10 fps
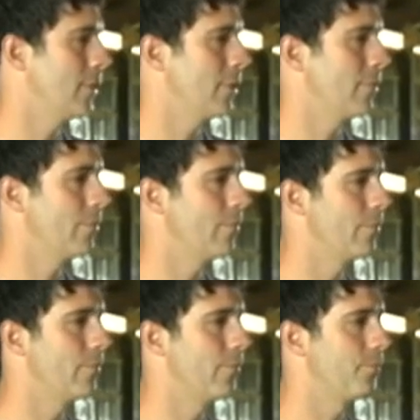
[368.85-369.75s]
And
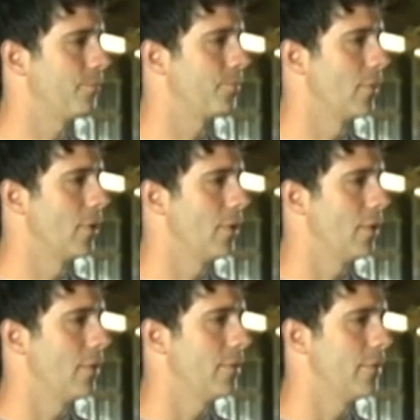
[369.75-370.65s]

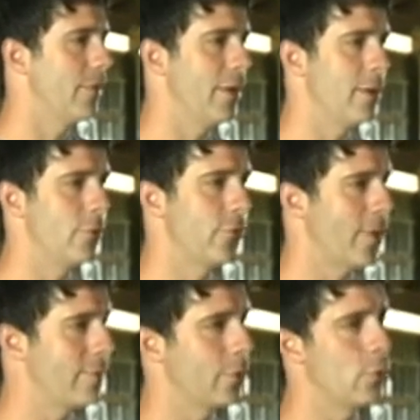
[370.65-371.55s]
today there's
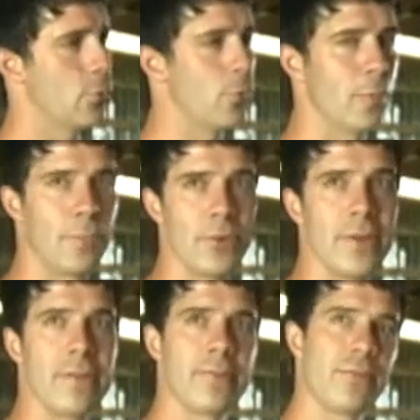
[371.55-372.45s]
kind of a cool
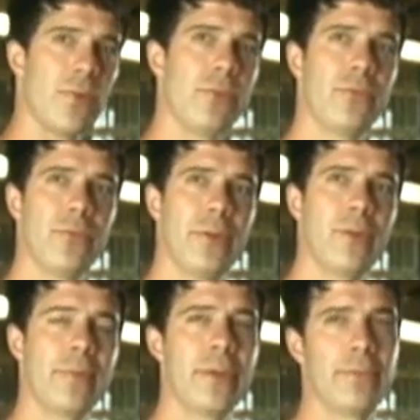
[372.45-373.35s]
breeze flowing through
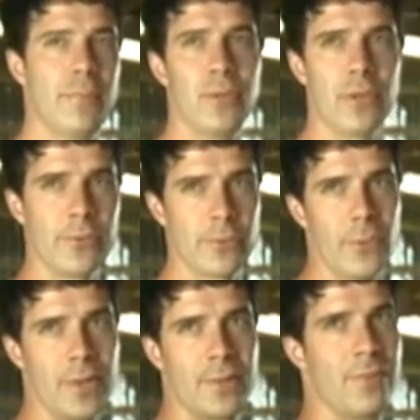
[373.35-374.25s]
here because the building is
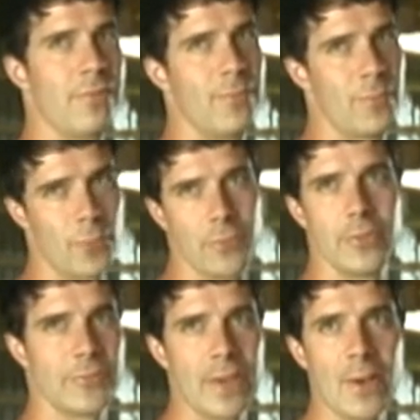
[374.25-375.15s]
oriented from north
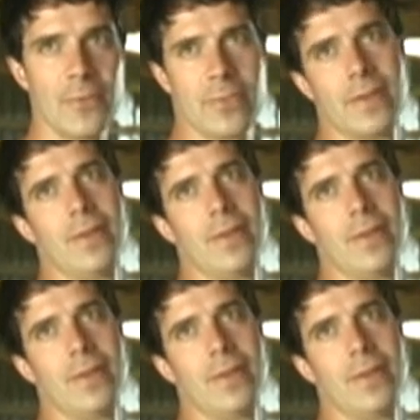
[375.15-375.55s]
to south,